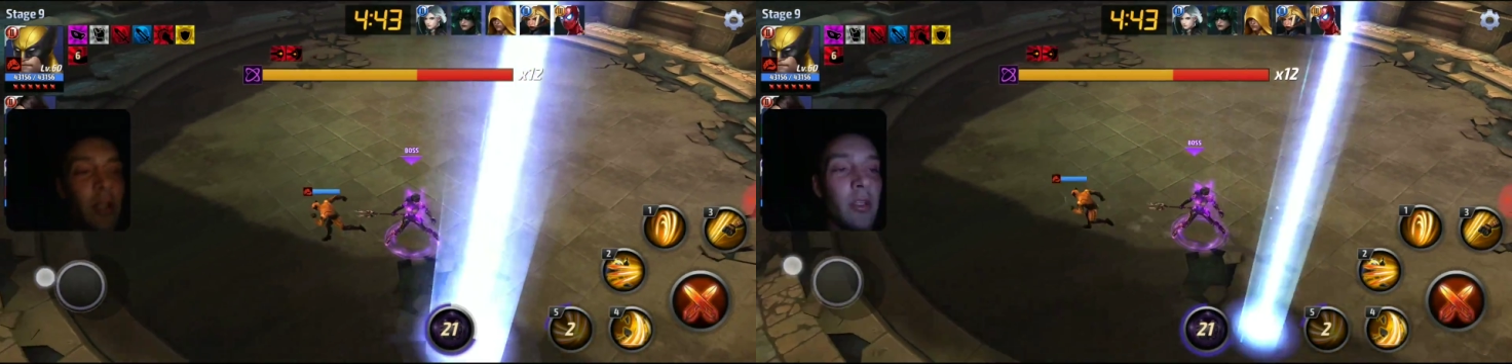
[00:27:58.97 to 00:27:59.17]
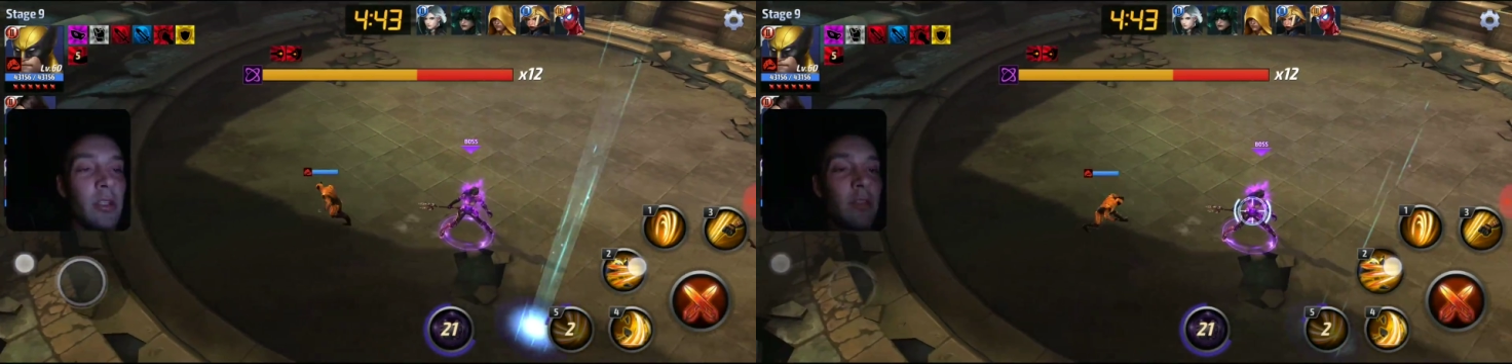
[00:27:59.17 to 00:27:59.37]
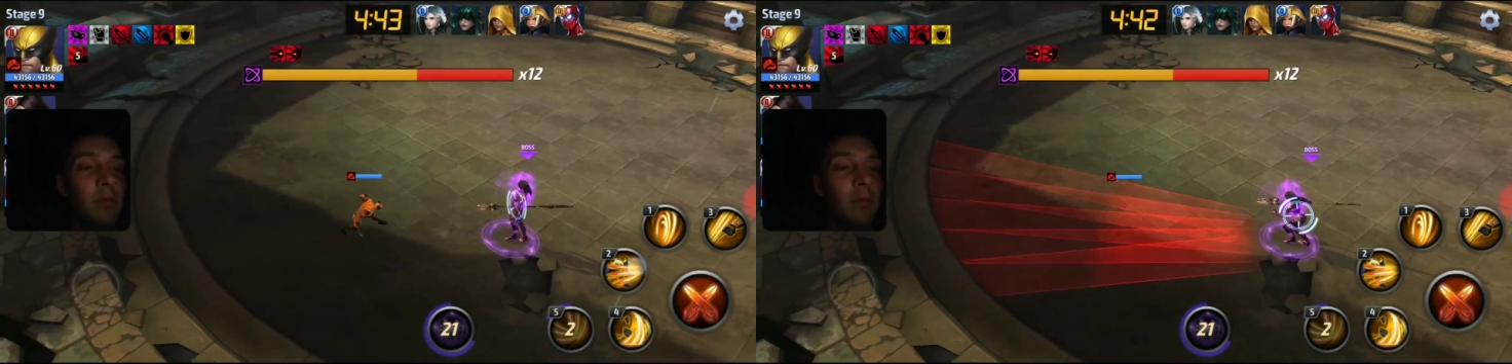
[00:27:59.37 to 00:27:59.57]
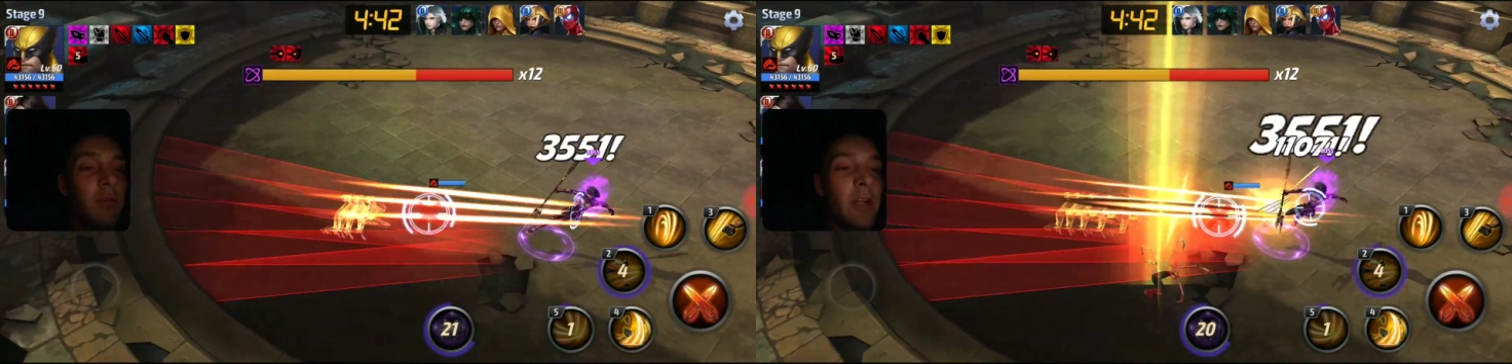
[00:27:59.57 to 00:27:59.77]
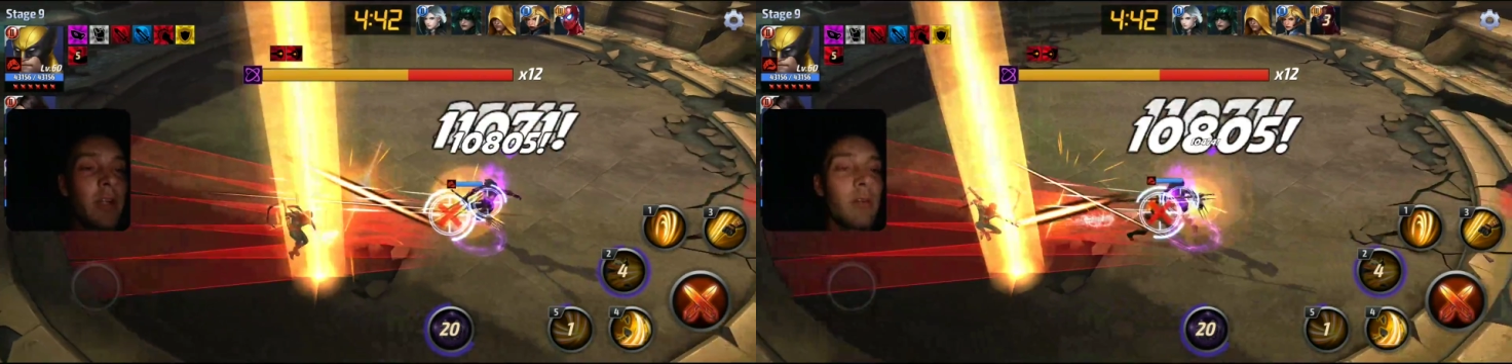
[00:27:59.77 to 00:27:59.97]
all these
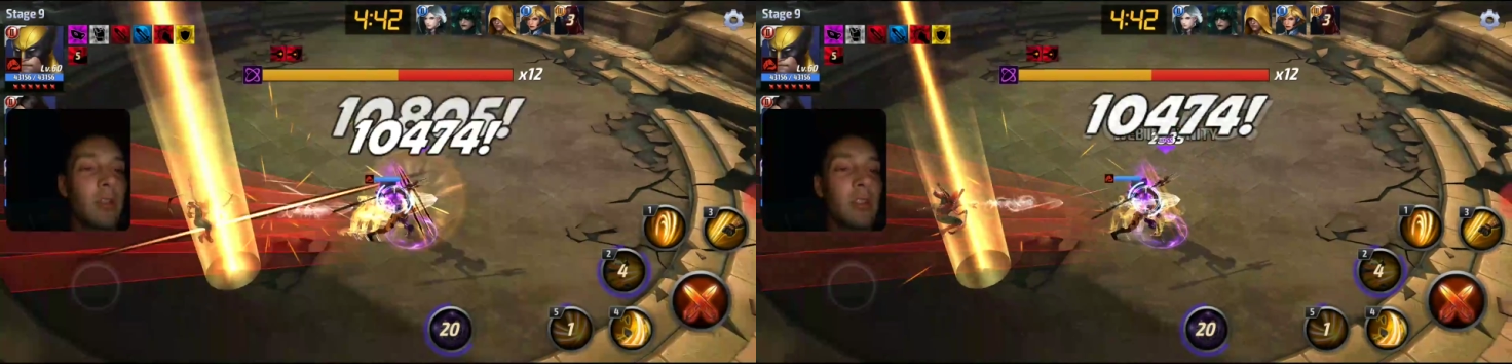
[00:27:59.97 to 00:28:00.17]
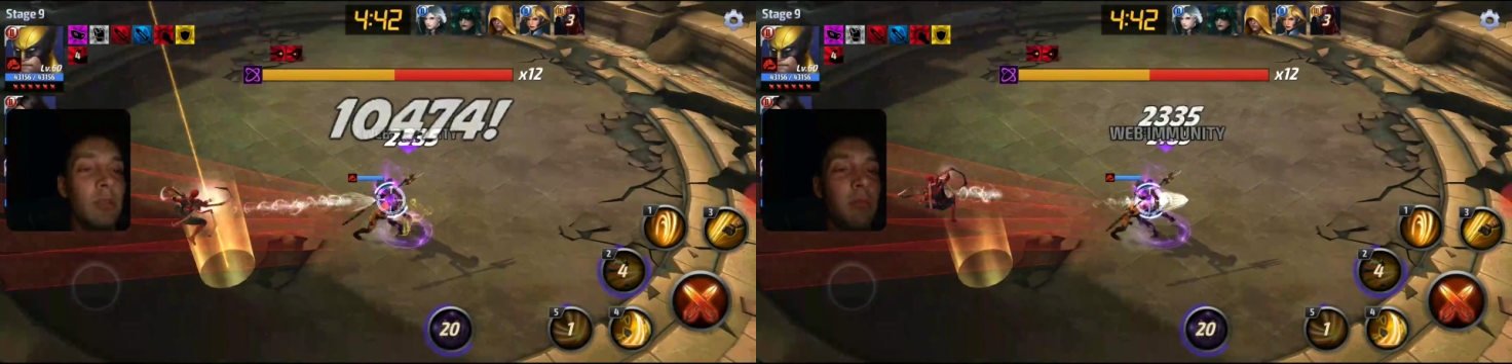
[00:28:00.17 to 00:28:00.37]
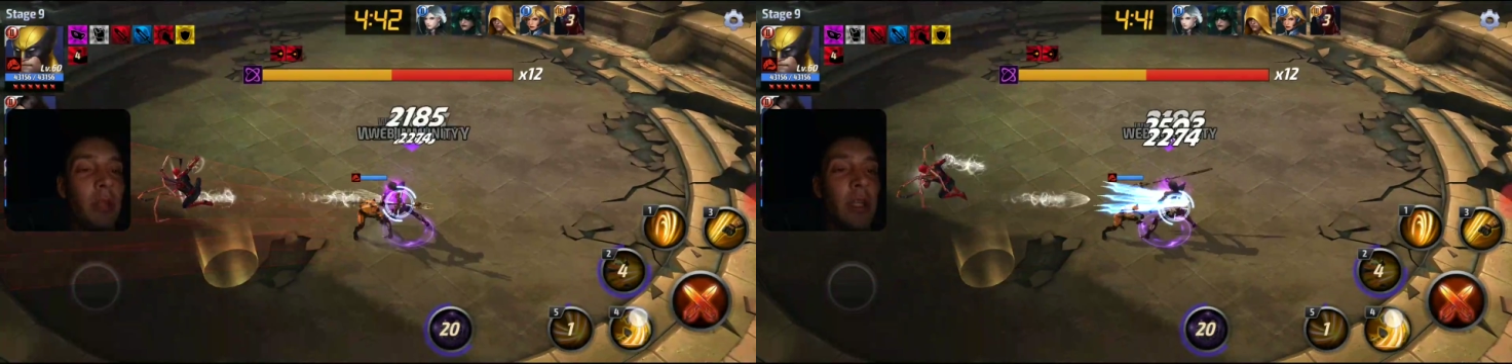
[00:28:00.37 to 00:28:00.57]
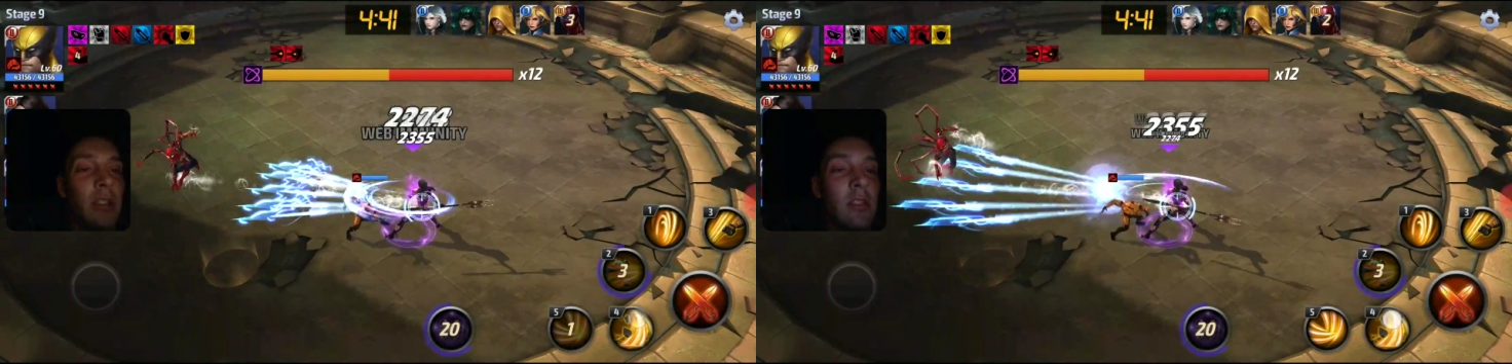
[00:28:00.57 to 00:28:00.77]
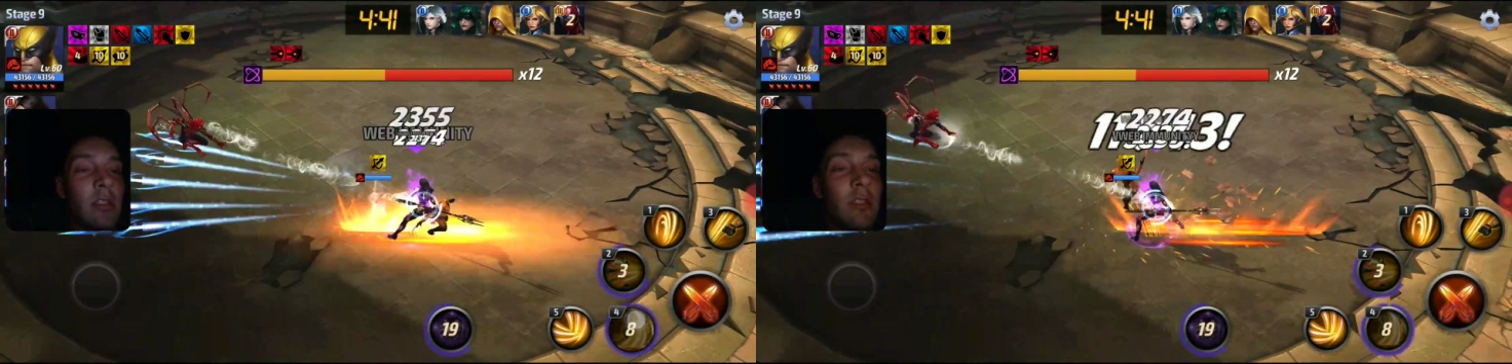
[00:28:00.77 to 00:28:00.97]
fireworks and
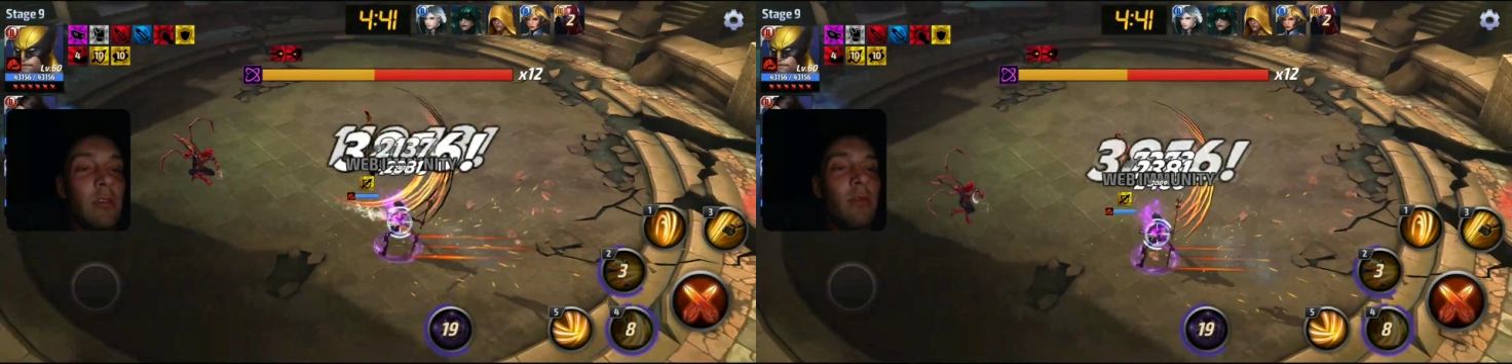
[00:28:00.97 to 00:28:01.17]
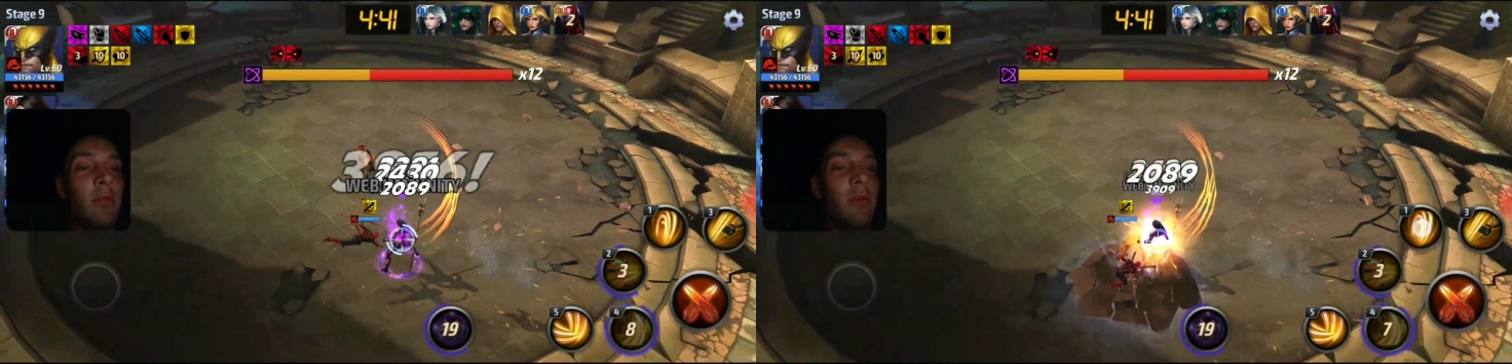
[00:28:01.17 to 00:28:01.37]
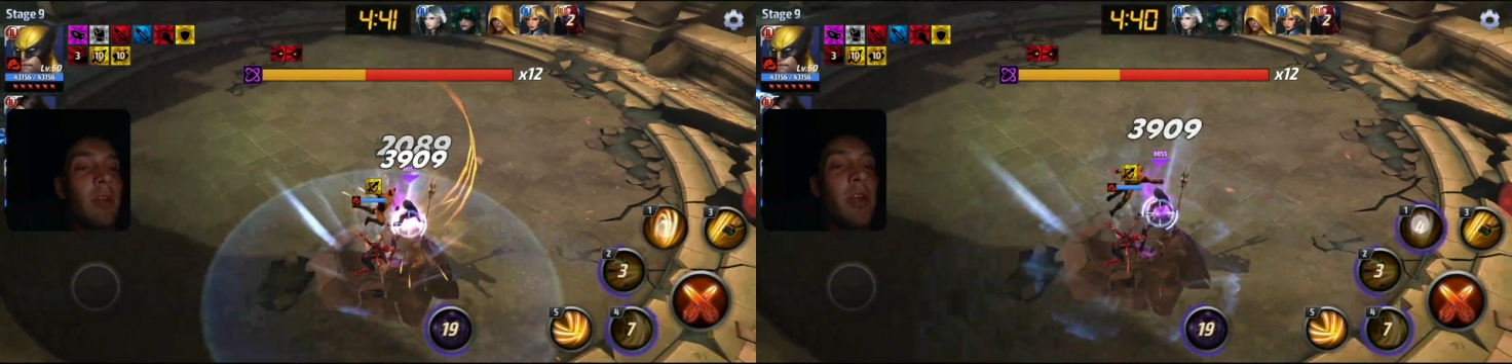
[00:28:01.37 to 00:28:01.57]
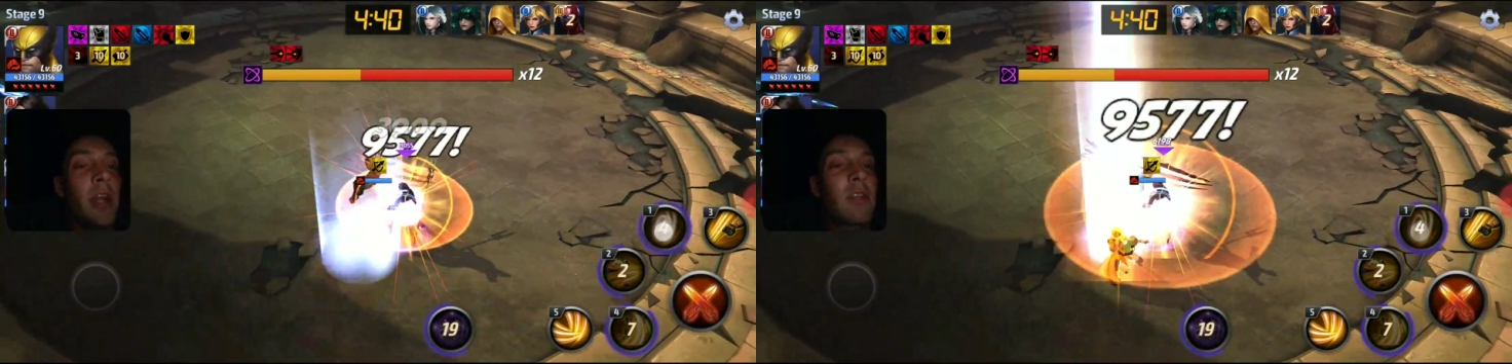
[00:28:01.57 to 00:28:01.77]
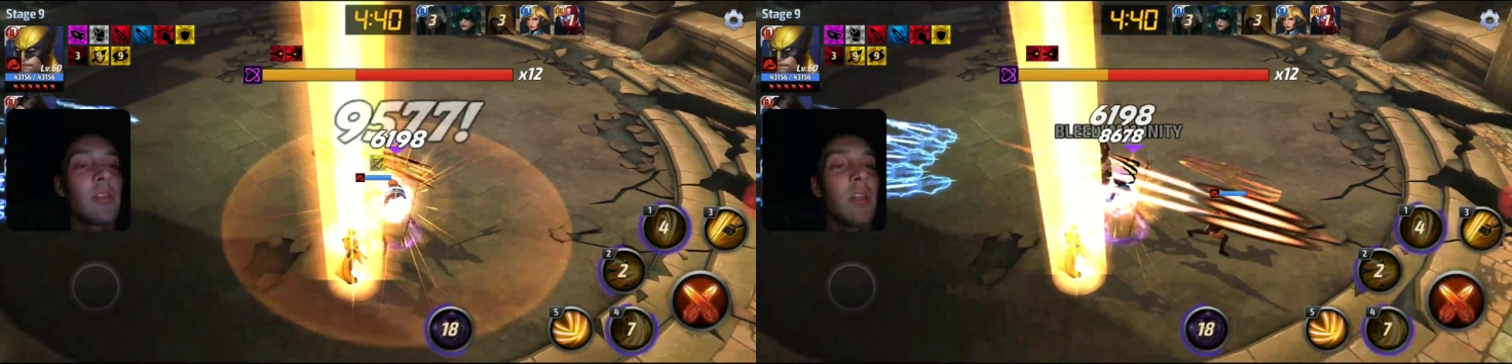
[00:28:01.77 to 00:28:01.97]
blazes and
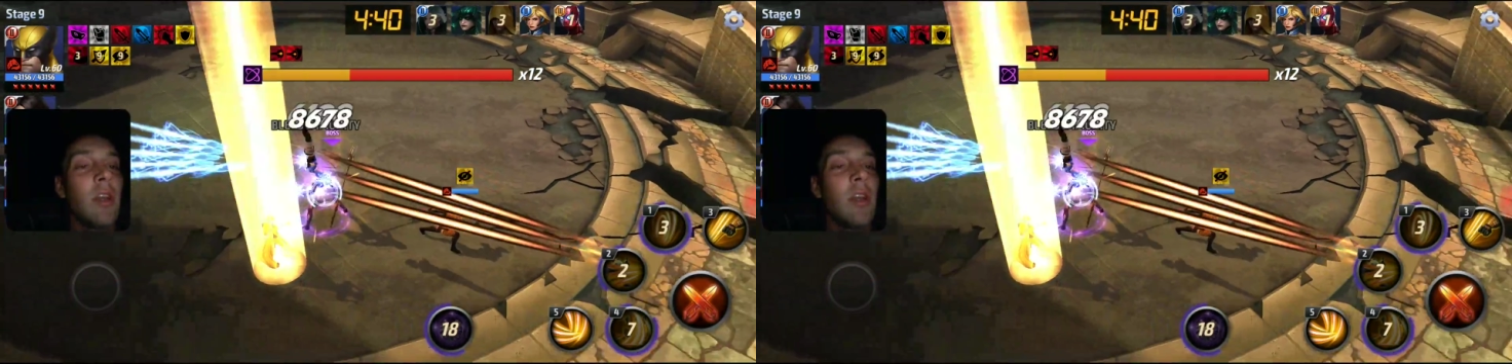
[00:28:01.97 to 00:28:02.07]
attacks.